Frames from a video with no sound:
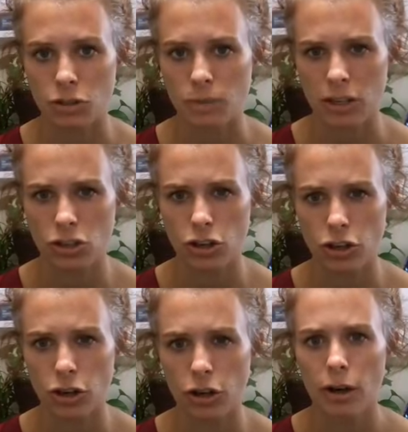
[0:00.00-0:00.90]
Just make sure
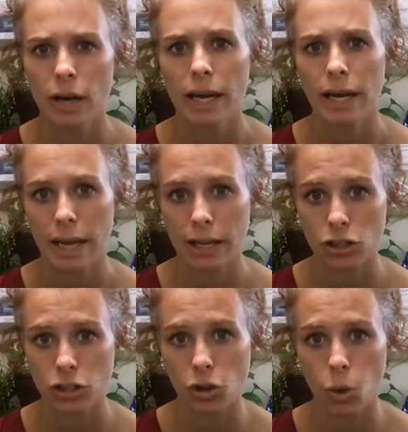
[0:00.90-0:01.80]
you're
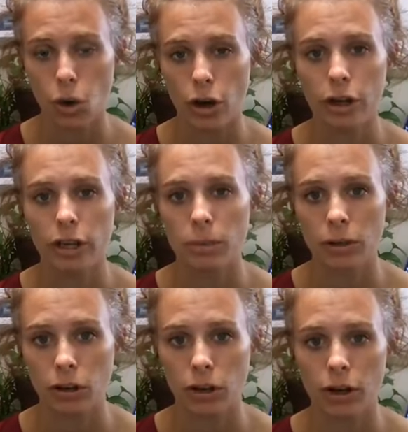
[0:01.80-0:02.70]
engaging your core,
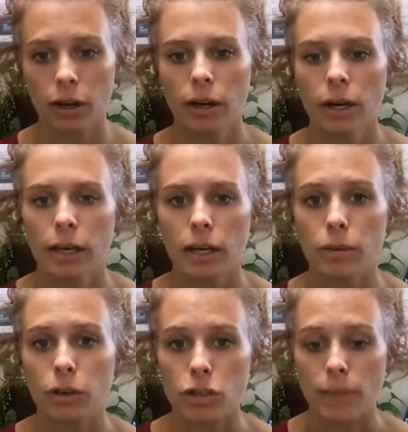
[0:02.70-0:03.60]
keeping your
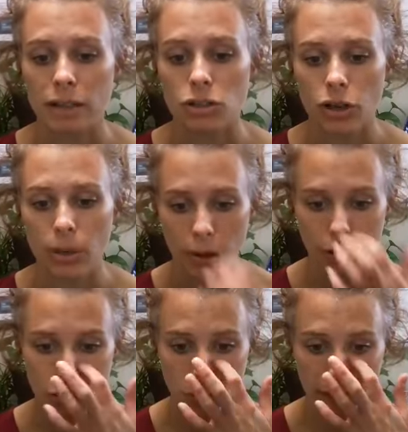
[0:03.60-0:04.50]
spine straight while
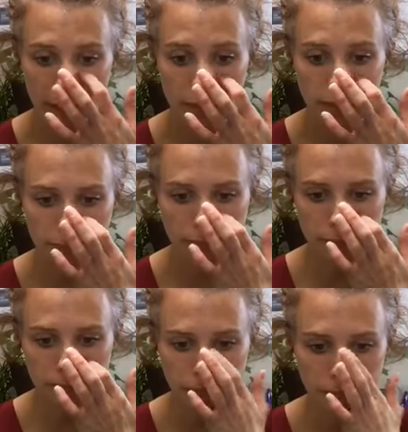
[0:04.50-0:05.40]
you're doing
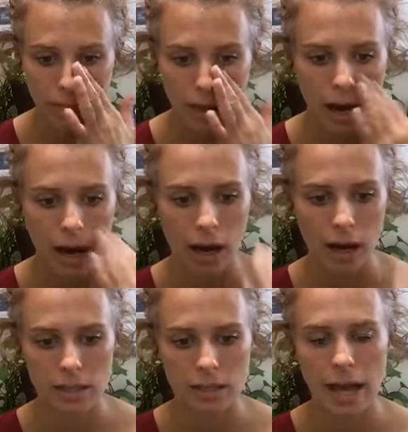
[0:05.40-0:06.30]

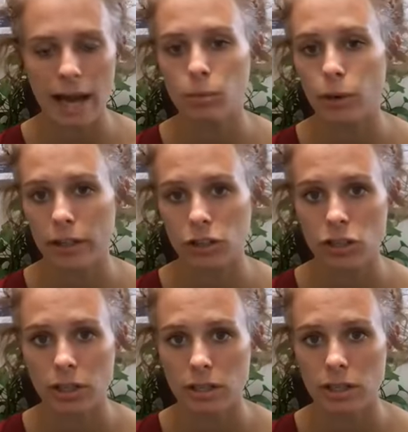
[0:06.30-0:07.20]
it. Side
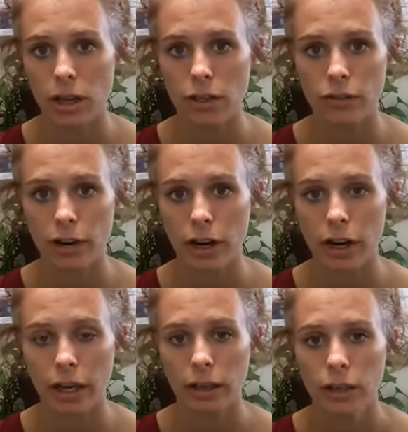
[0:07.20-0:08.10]
bridge is another
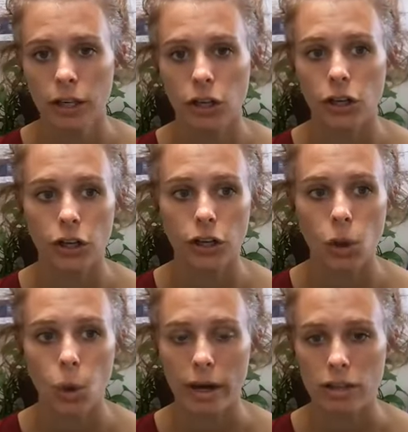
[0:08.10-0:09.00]
very good
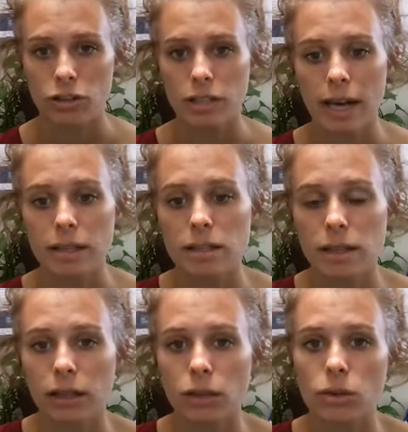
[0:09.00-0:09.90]
core exercise
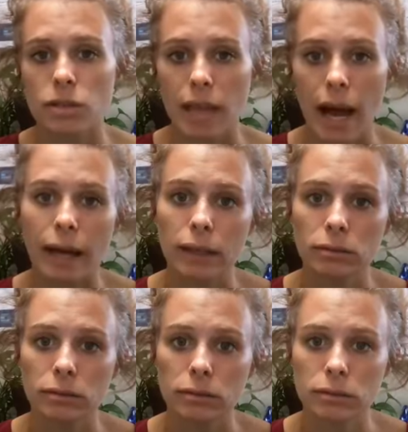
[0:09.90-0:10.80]
to get those
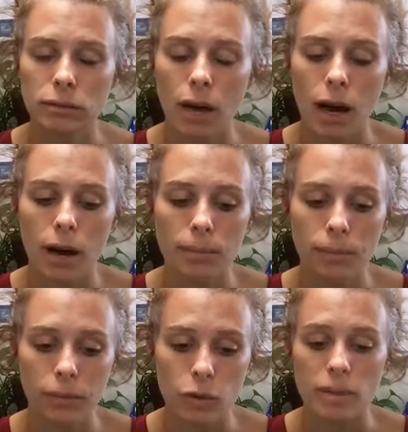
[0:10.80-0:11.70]

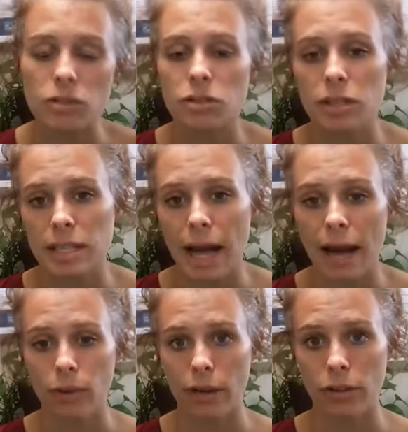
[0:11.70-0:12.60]
muscles on the
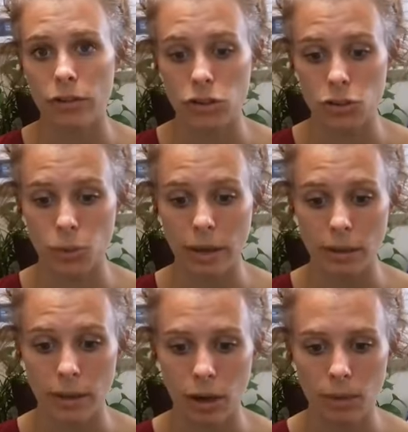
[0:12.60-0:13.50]
side rather than just right
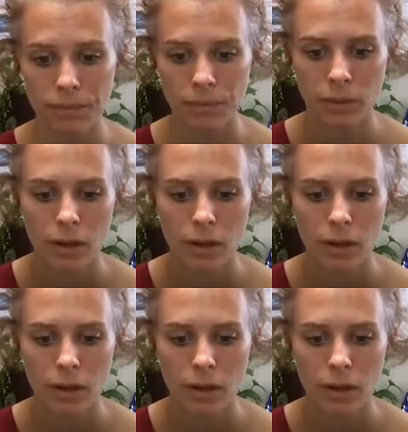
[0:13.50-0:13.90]
in the middle.